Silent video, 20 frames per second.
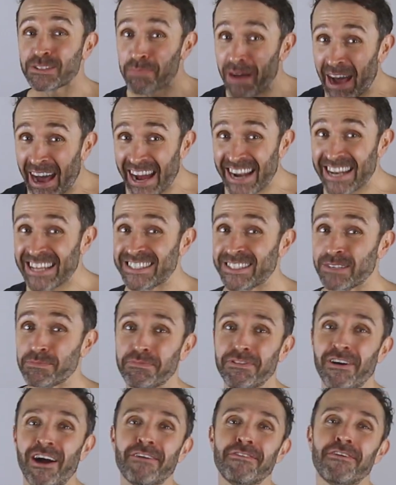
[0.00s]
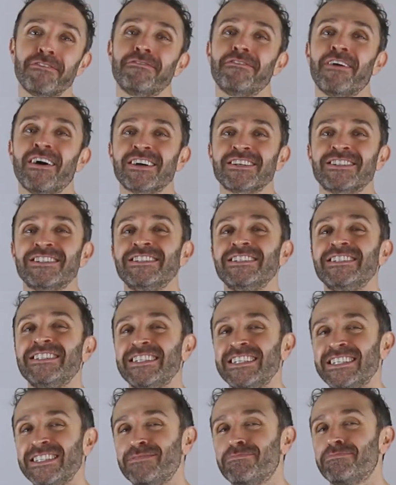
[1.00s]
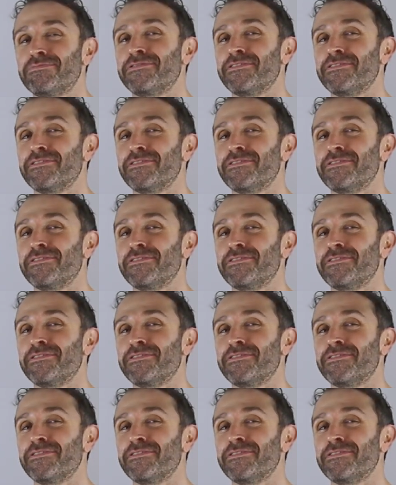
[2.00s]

parties and private functions is